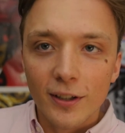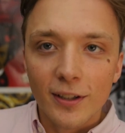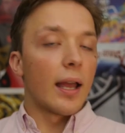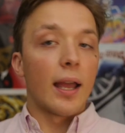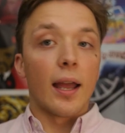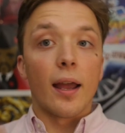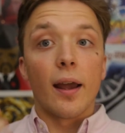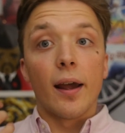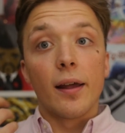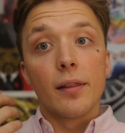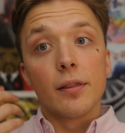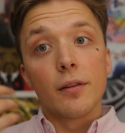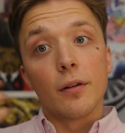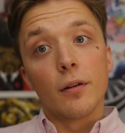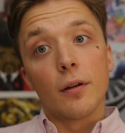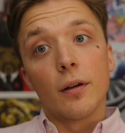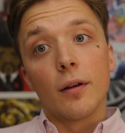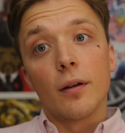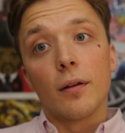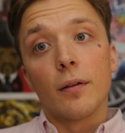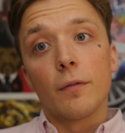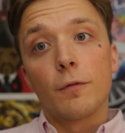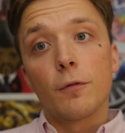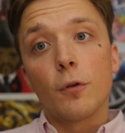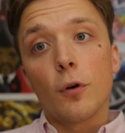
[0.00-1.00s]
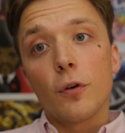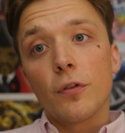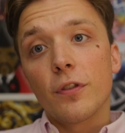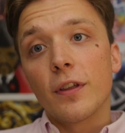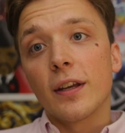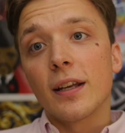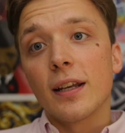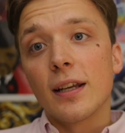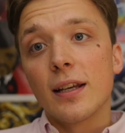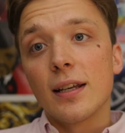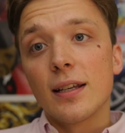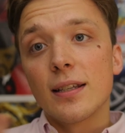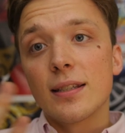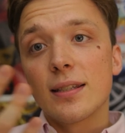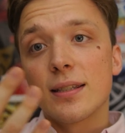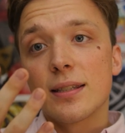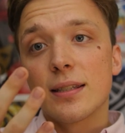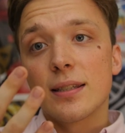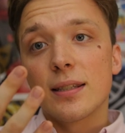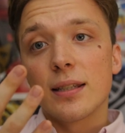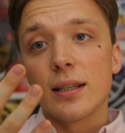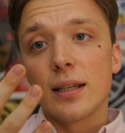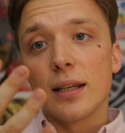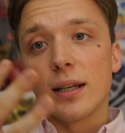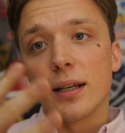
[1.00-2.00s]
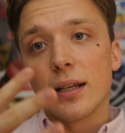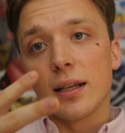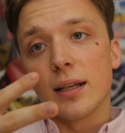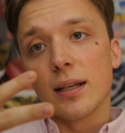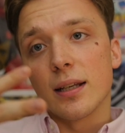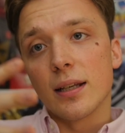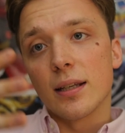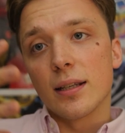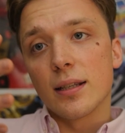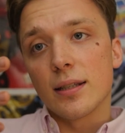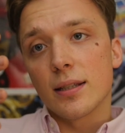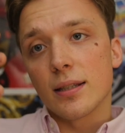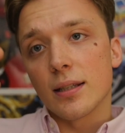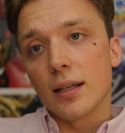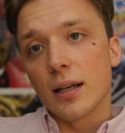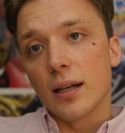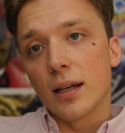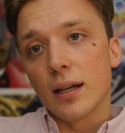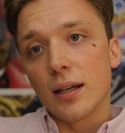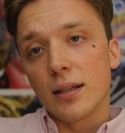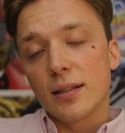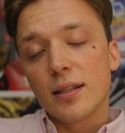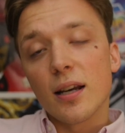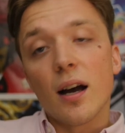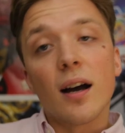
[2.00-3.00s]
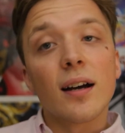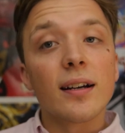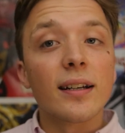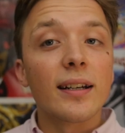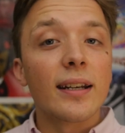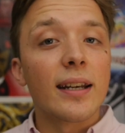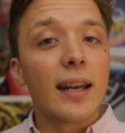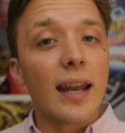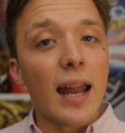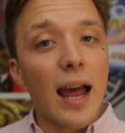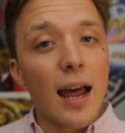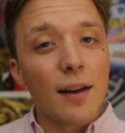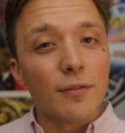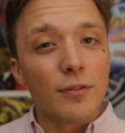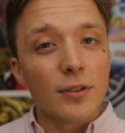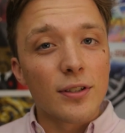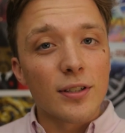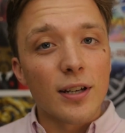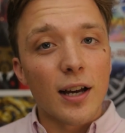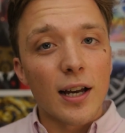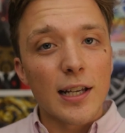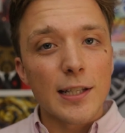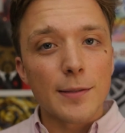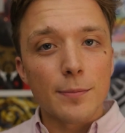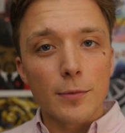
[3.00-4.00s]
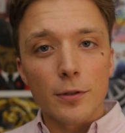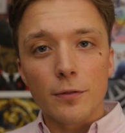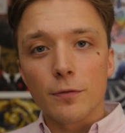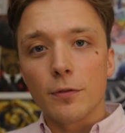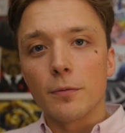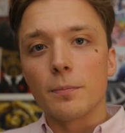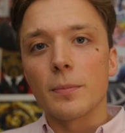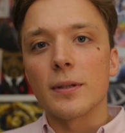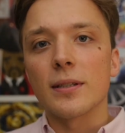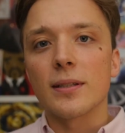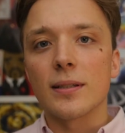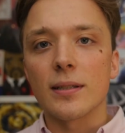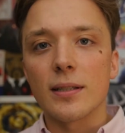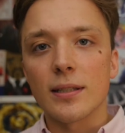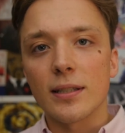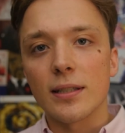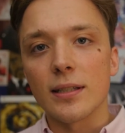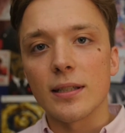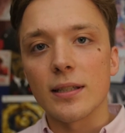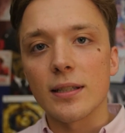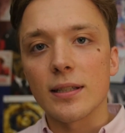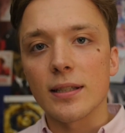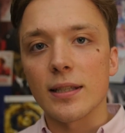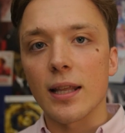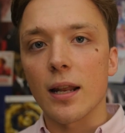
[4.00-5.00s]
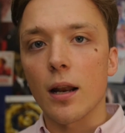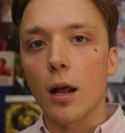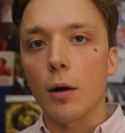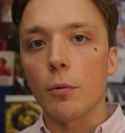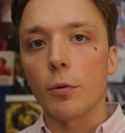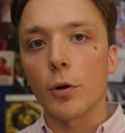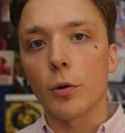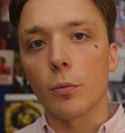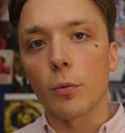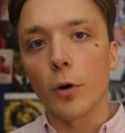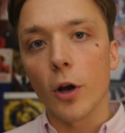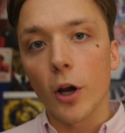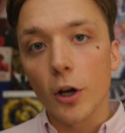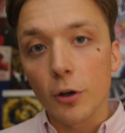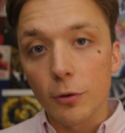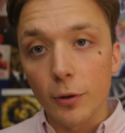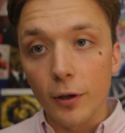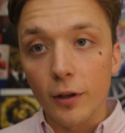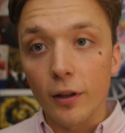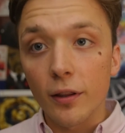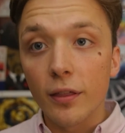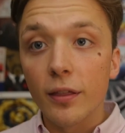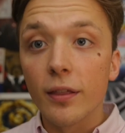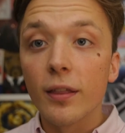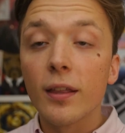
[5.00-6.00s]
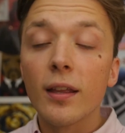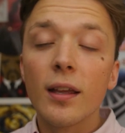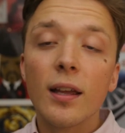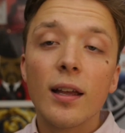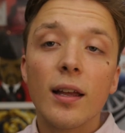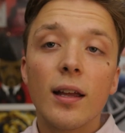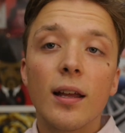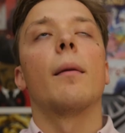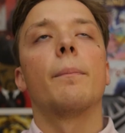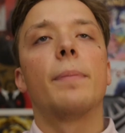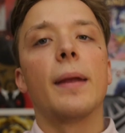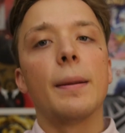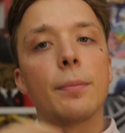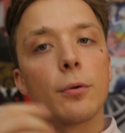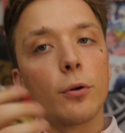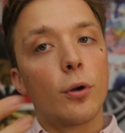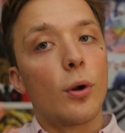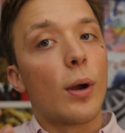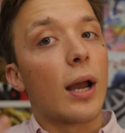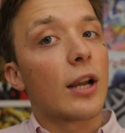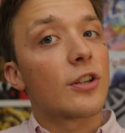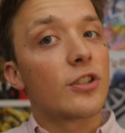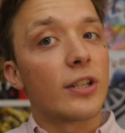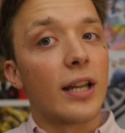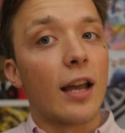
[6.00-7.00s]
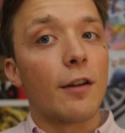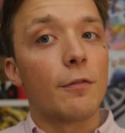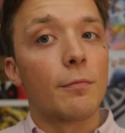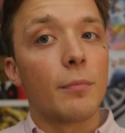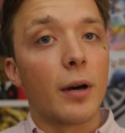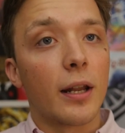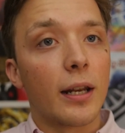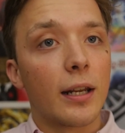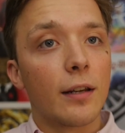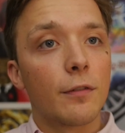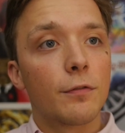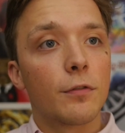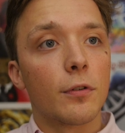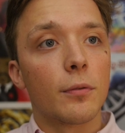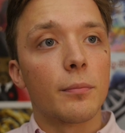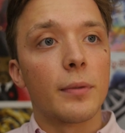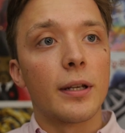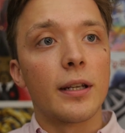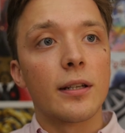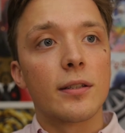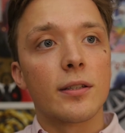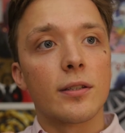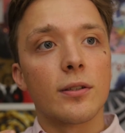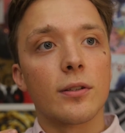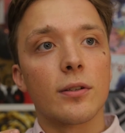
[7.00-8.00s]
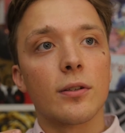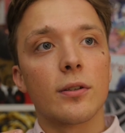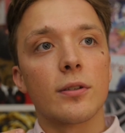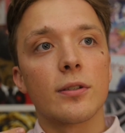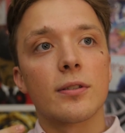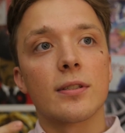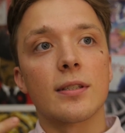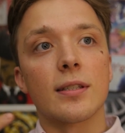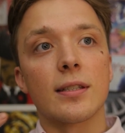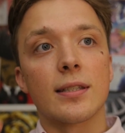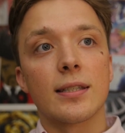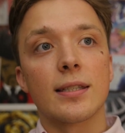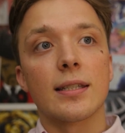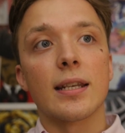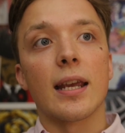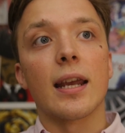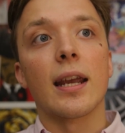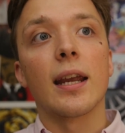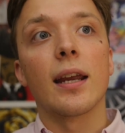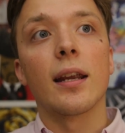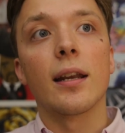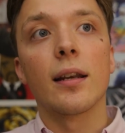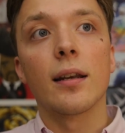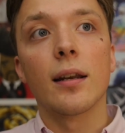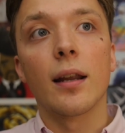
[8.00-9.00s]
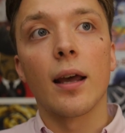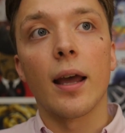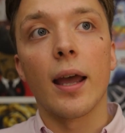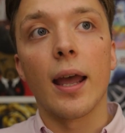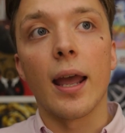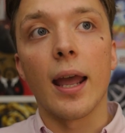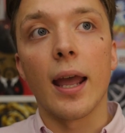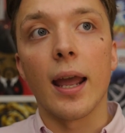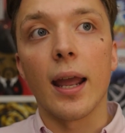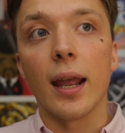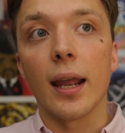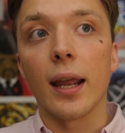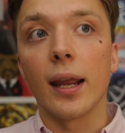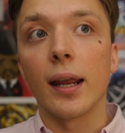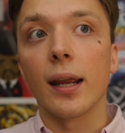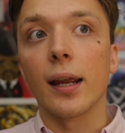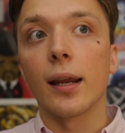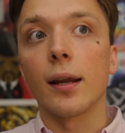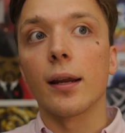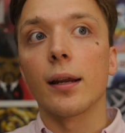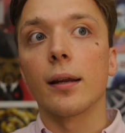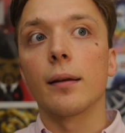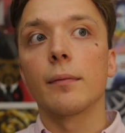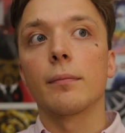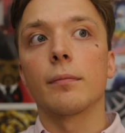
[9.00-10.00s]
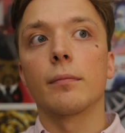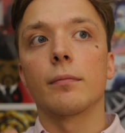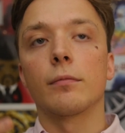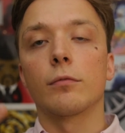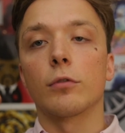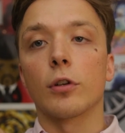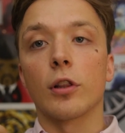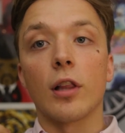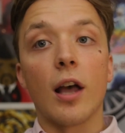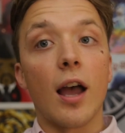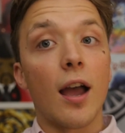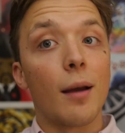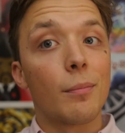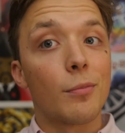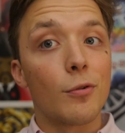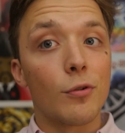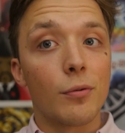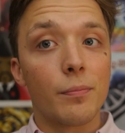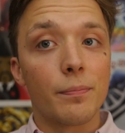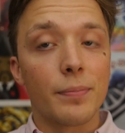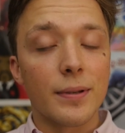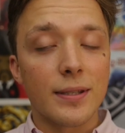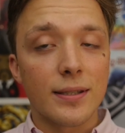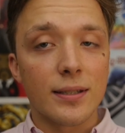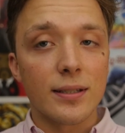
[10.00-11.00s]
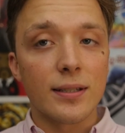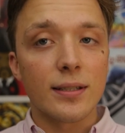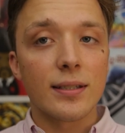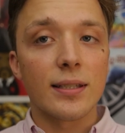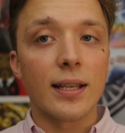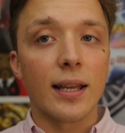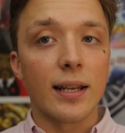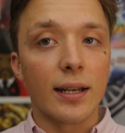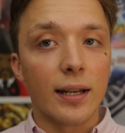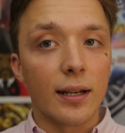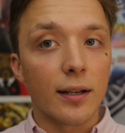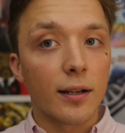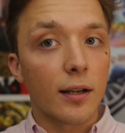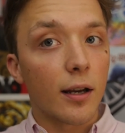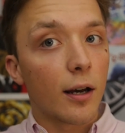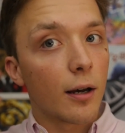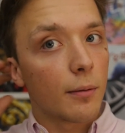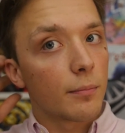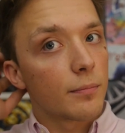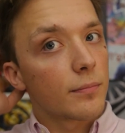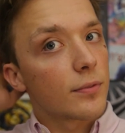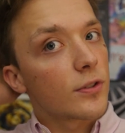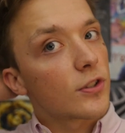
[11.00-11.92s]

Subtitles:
And the fourth thing is targeted advertisement for businesses that I want to work with. People who actually have money for me to sustain a reliable business and income.